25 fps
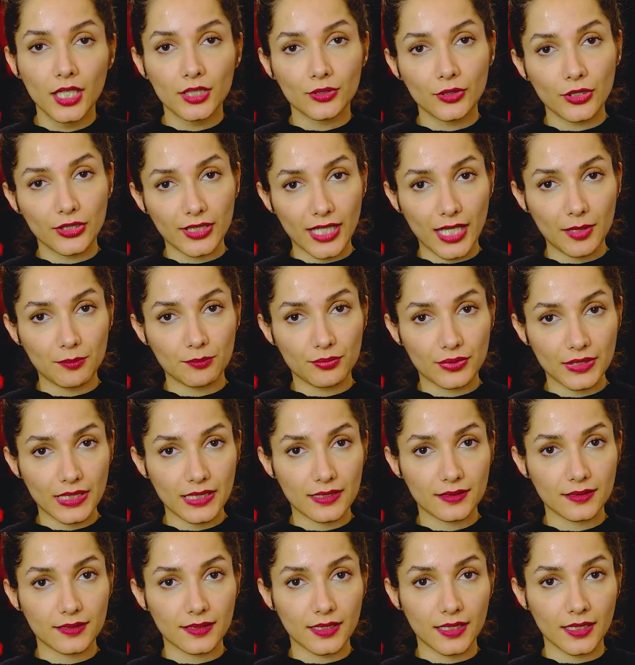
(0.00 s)
You can
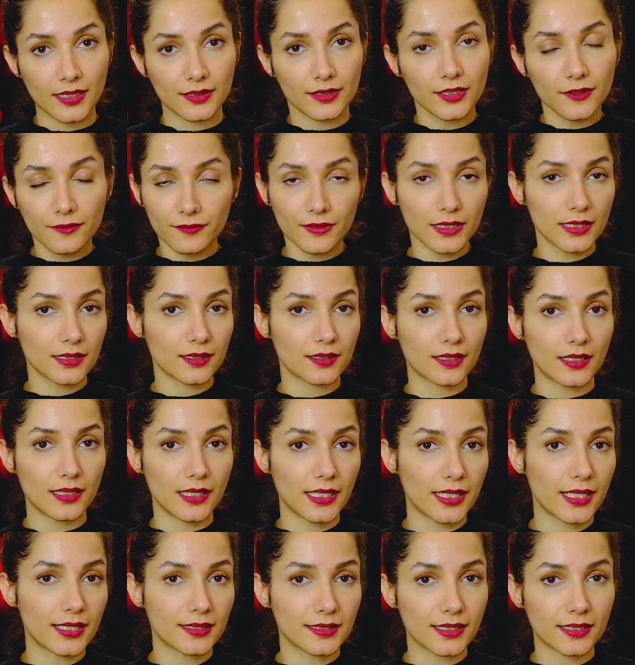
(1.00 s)
print different
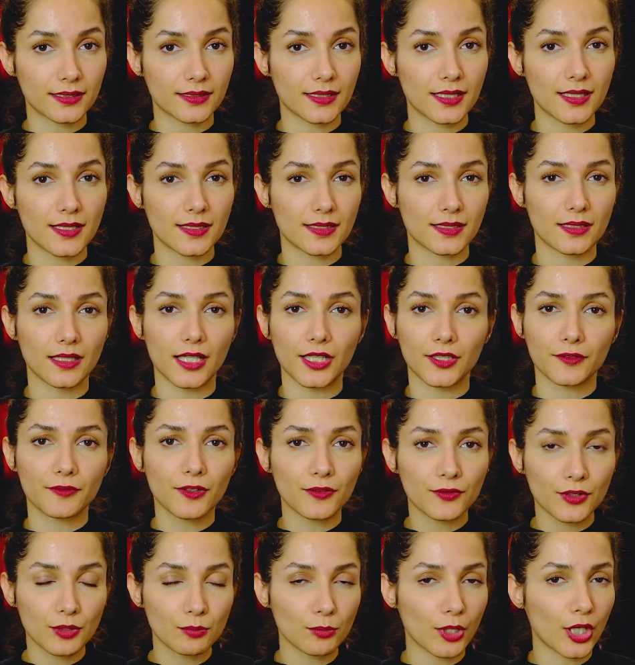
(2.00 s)
layer thickness like
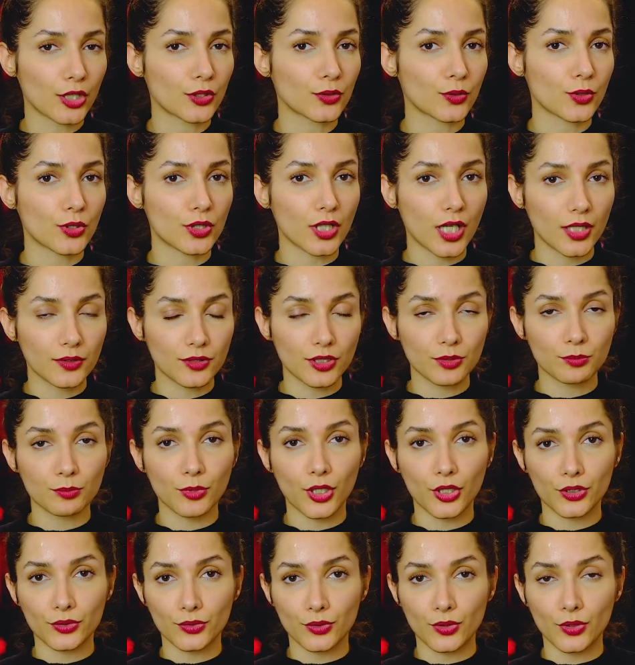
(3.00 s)
50 micron, 100
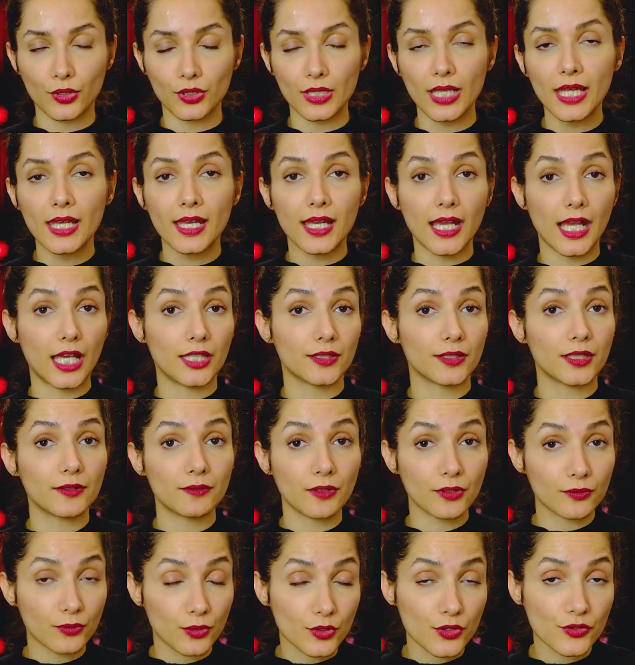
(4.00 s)
micron, and
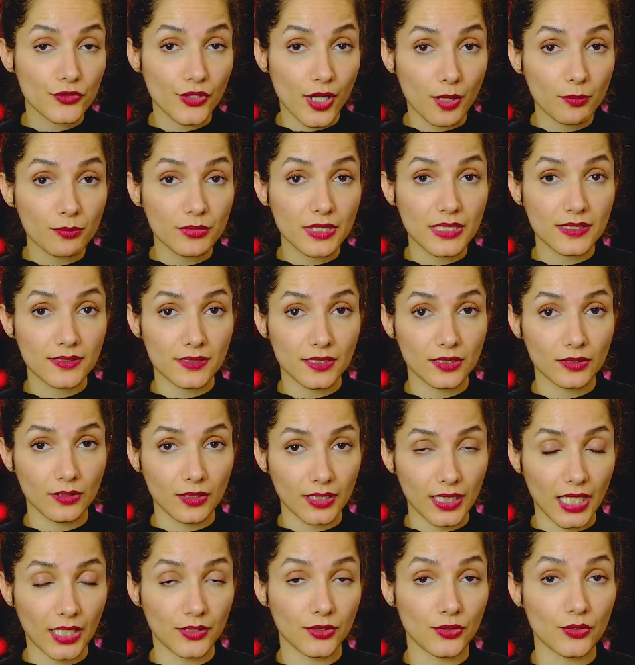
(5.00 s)
even for some resin, you
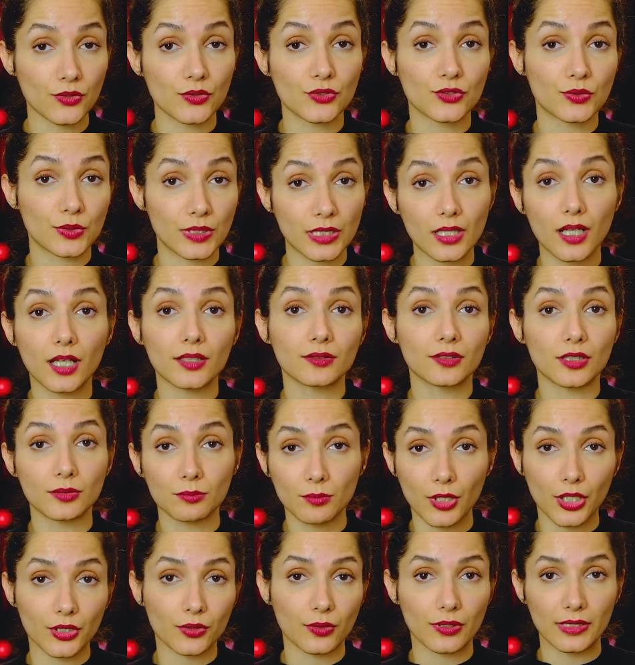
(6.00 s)
can use 300
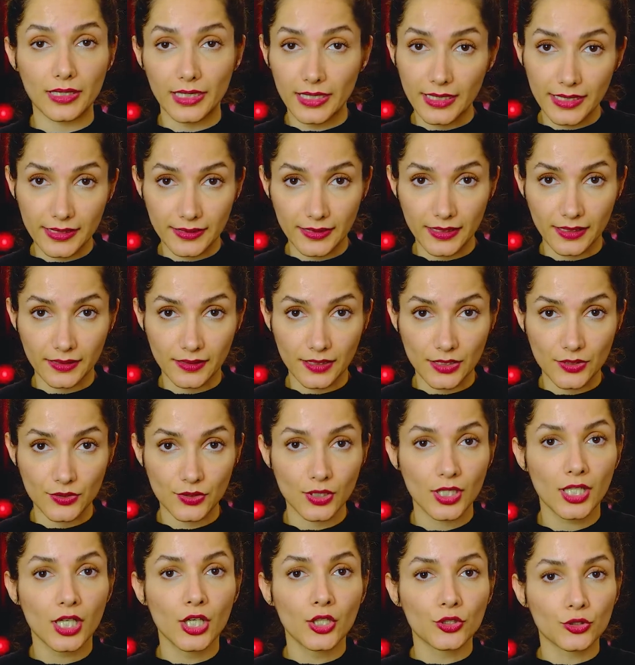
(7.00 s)
micron layer
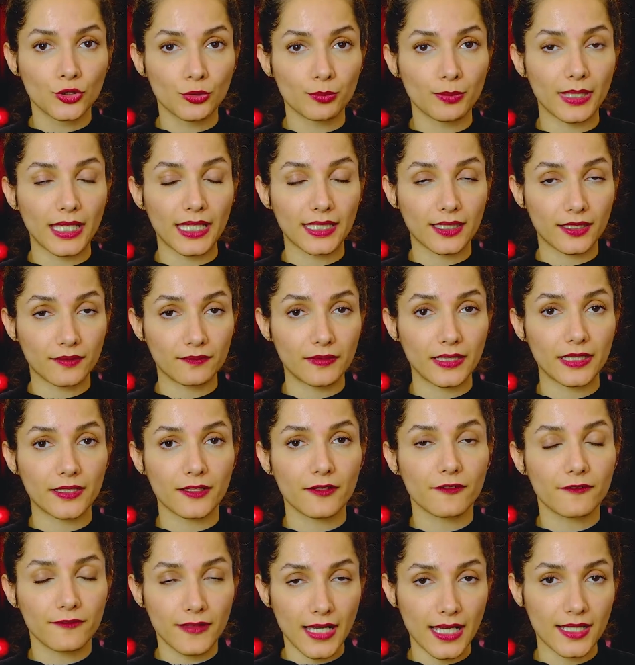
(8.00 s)
thickness to make very
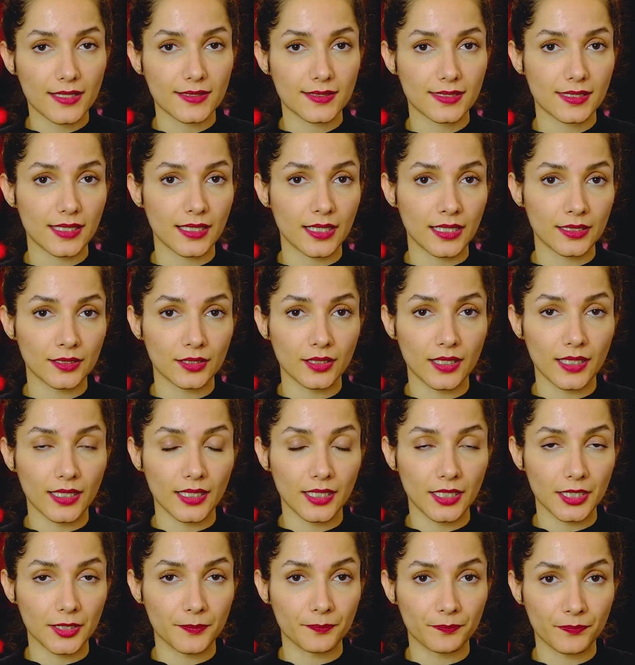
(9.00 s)
fast and
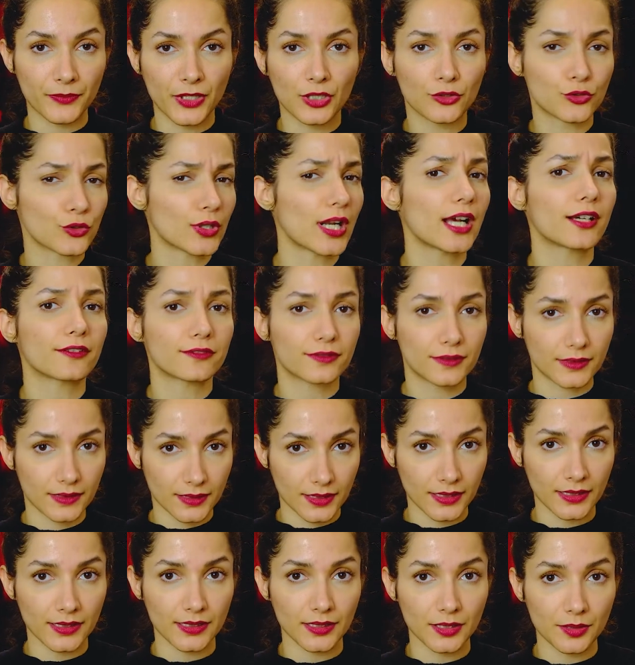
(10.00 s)
draft,
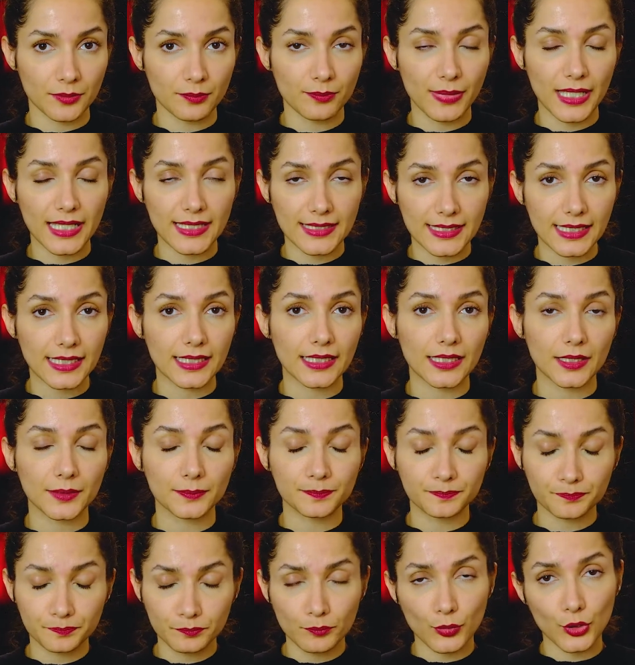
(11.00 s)
basically,
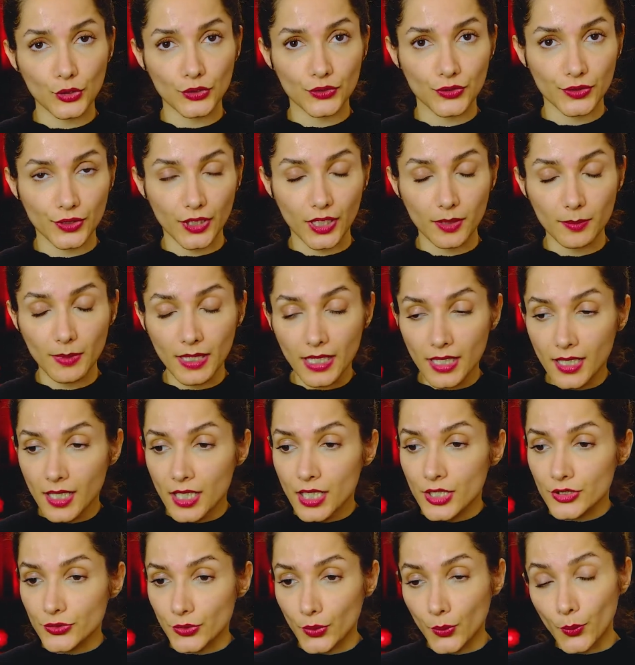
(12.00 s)
prototype.
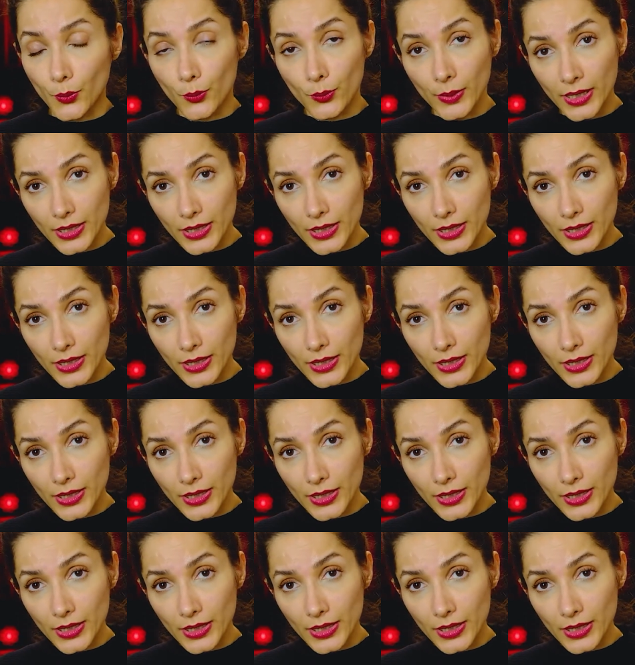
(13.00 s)
So